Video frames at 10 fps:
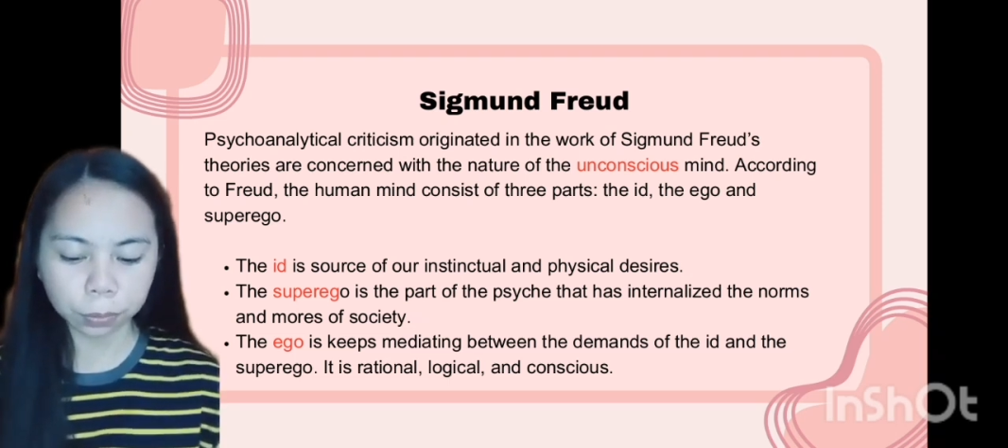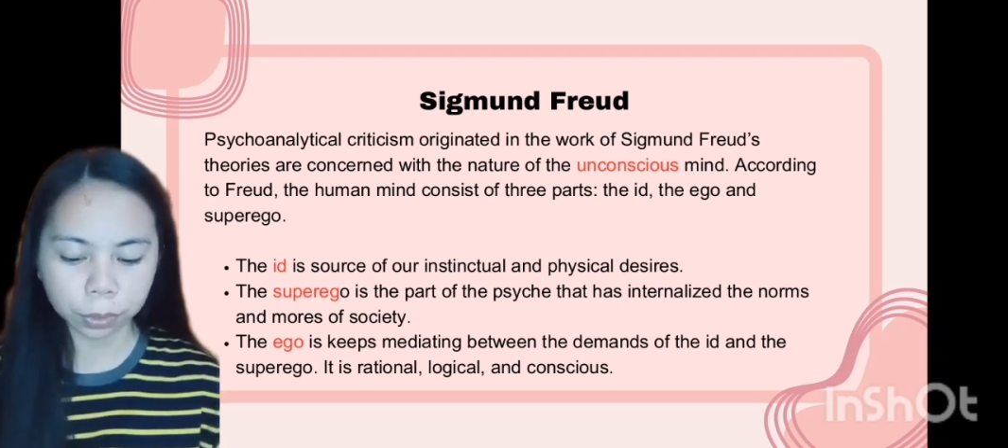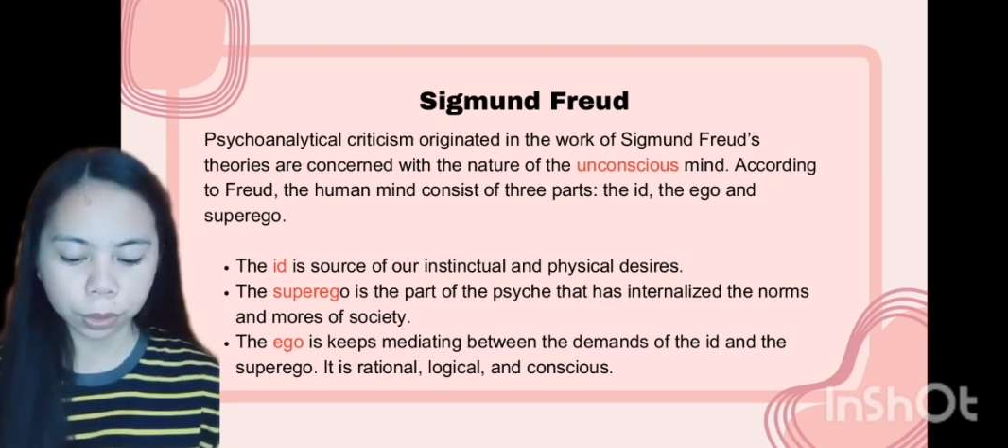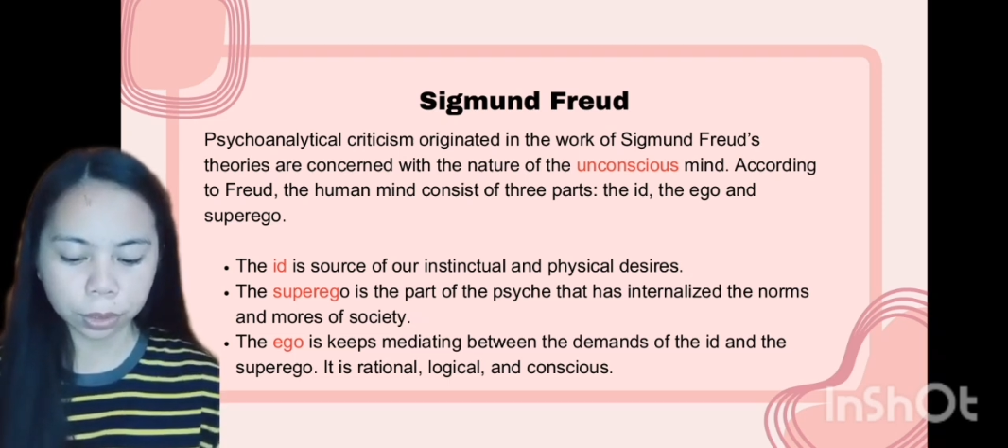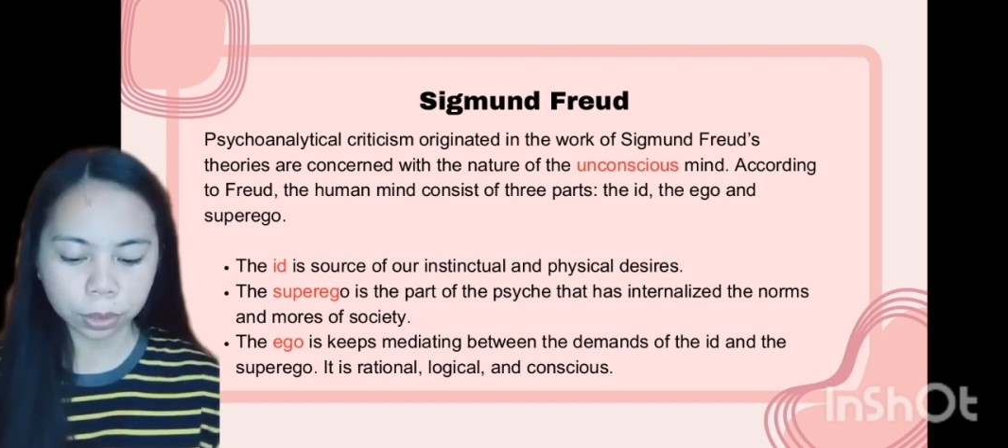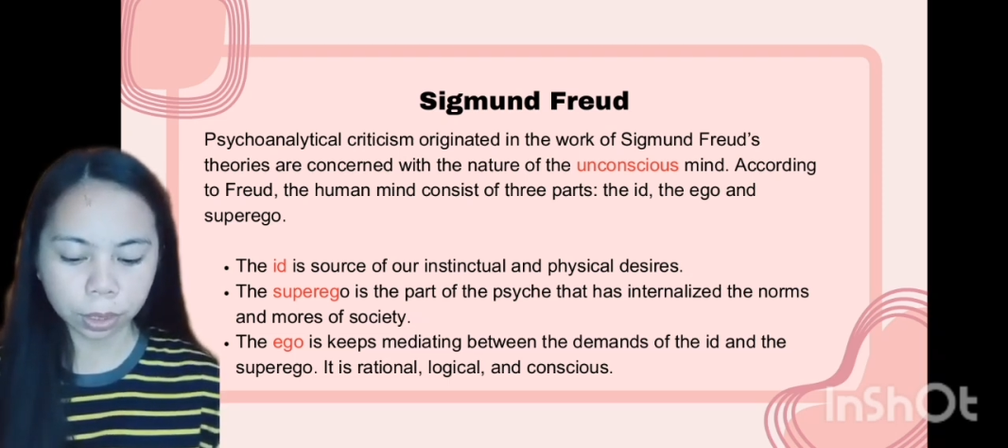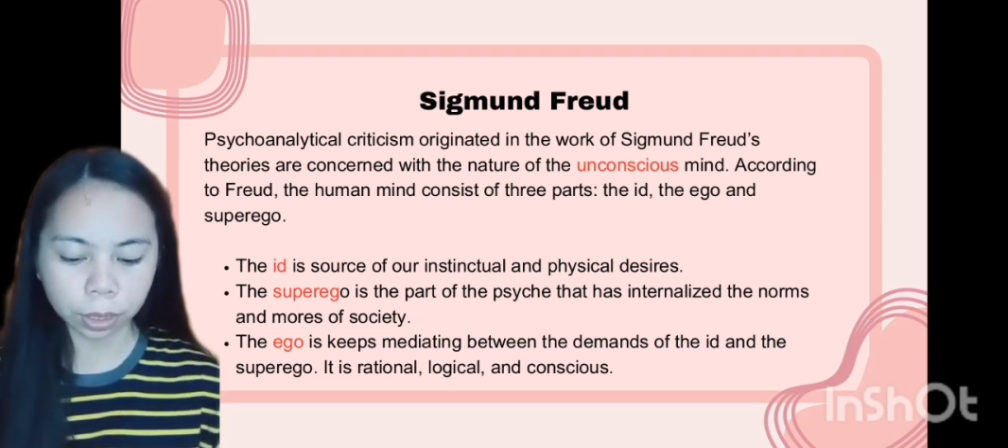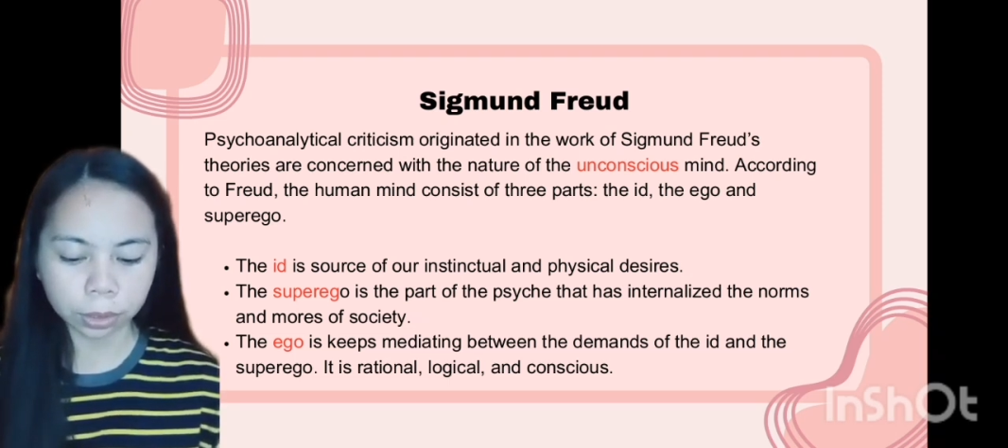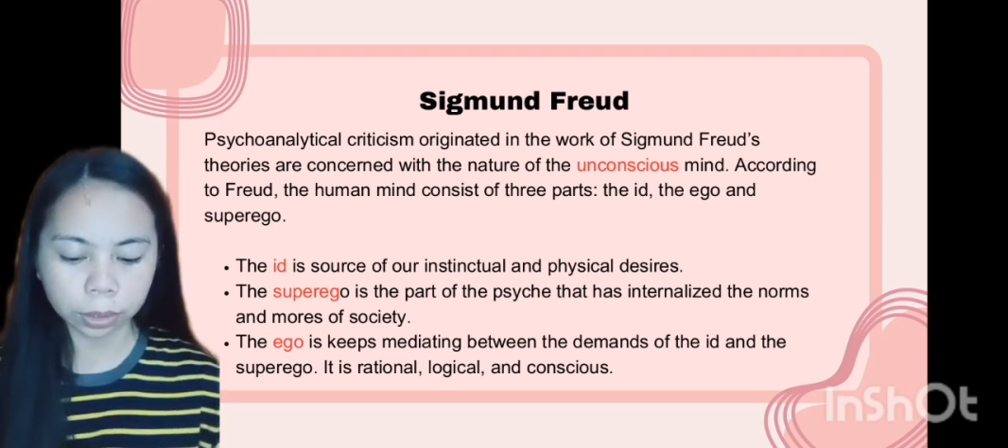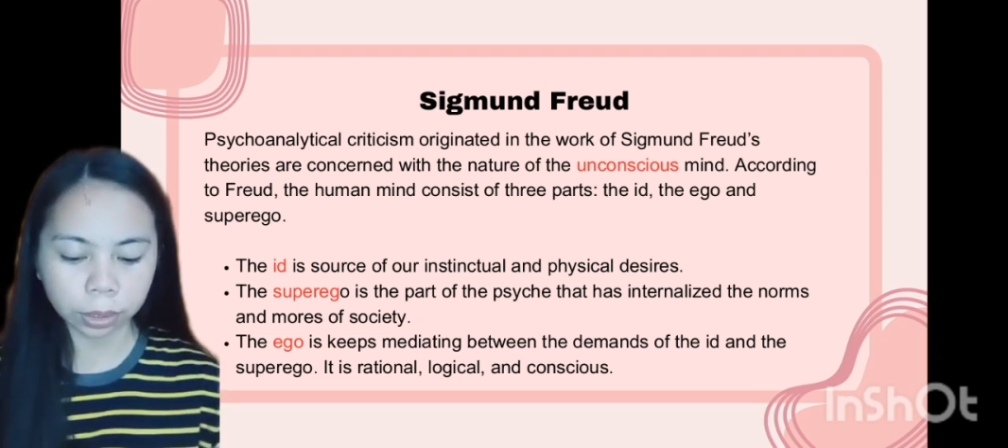means
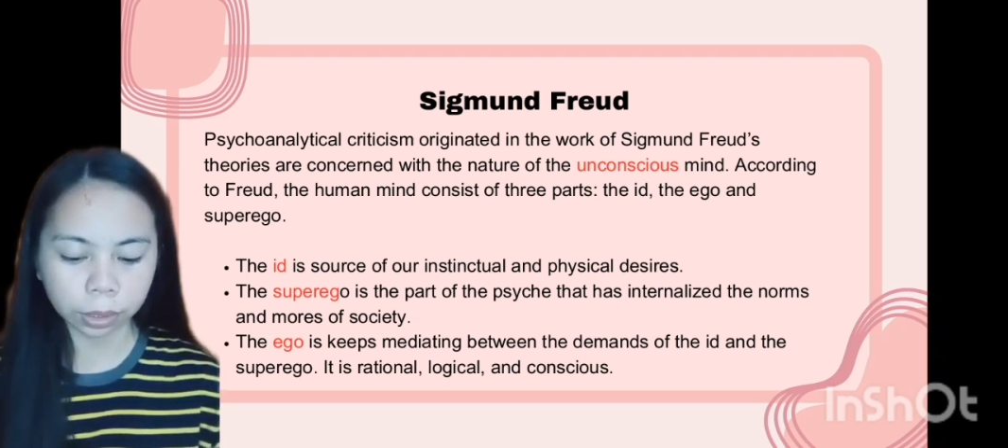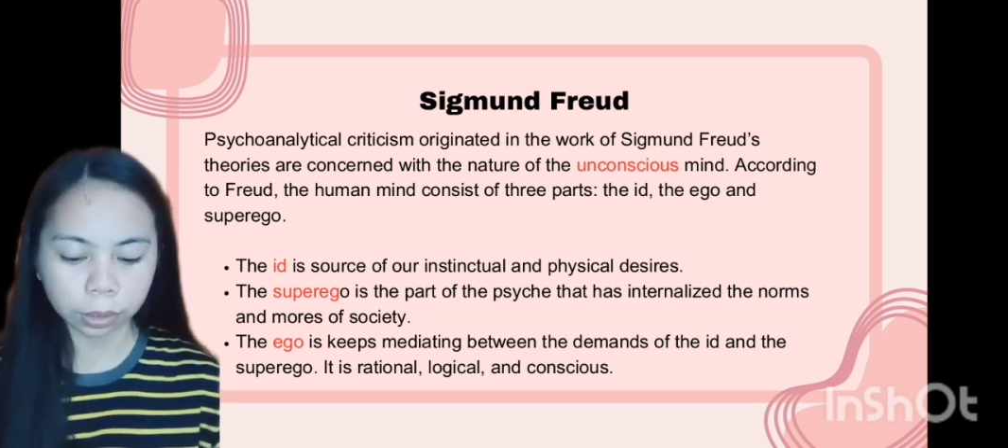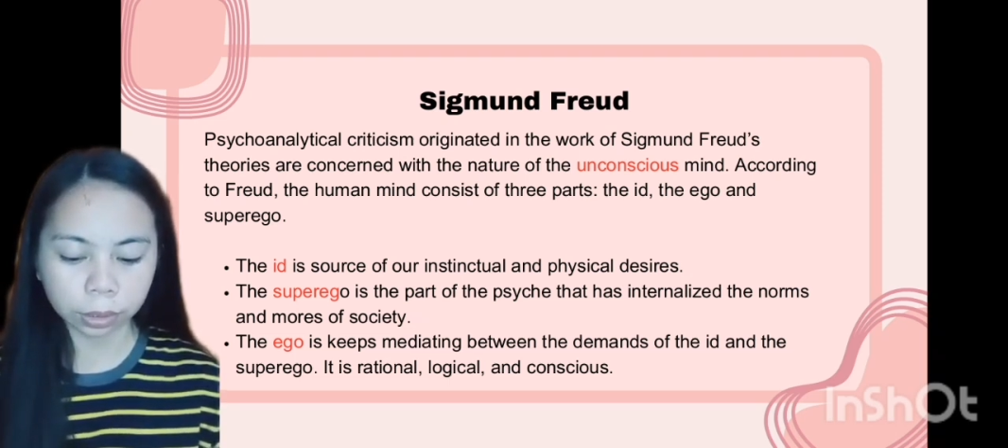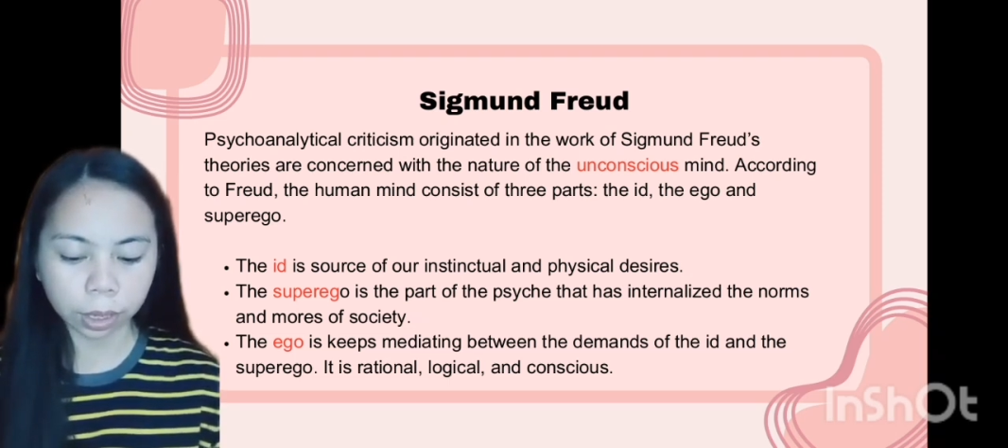that the